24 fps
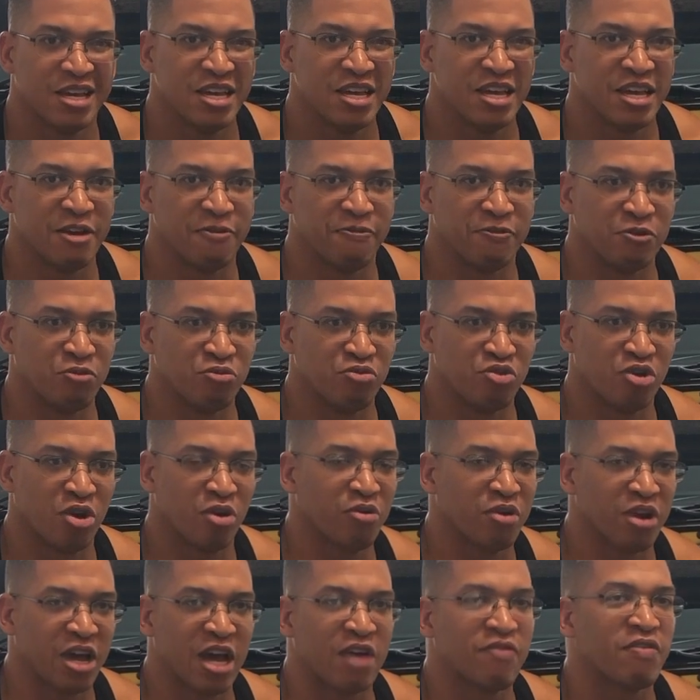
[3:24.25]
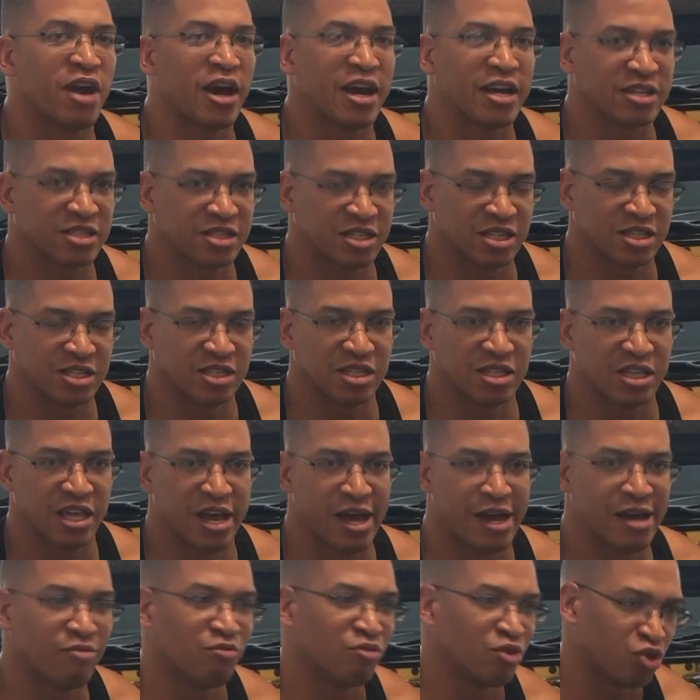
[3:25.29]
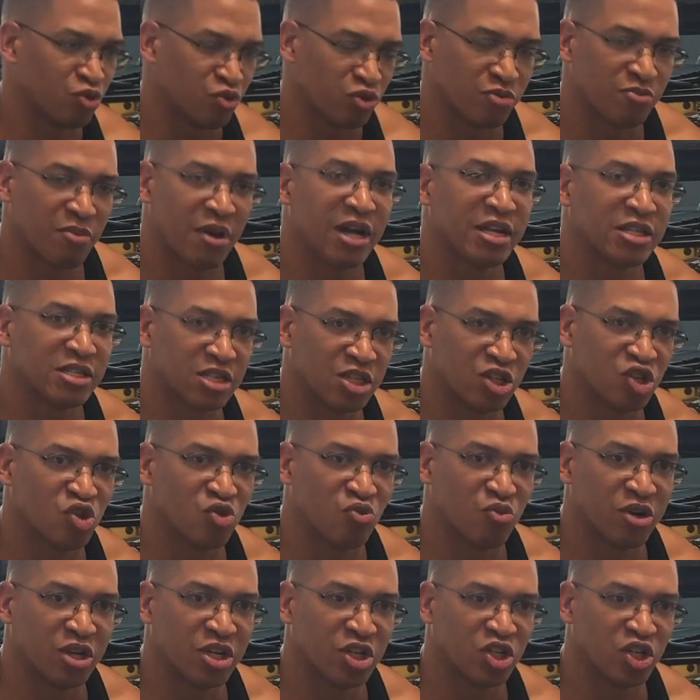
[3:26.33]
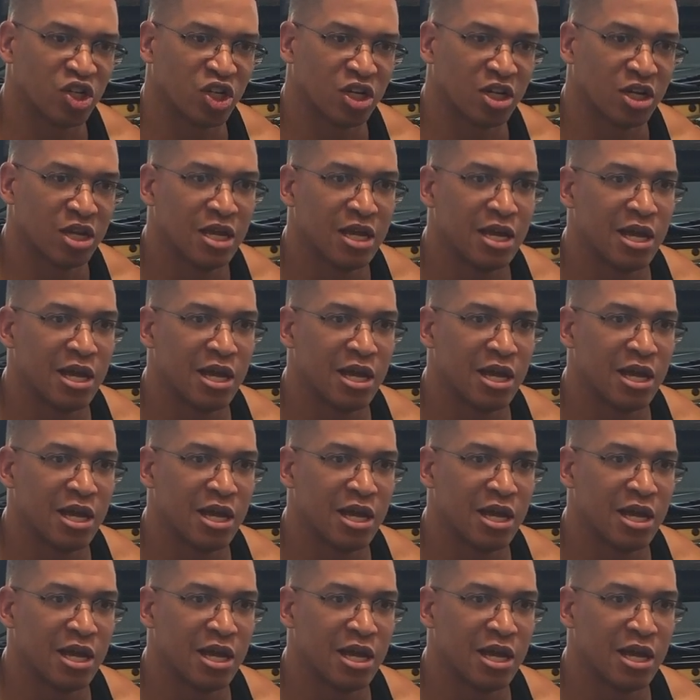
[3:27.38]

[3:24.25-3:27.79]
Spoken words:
If you don't have access to that, which was my situation,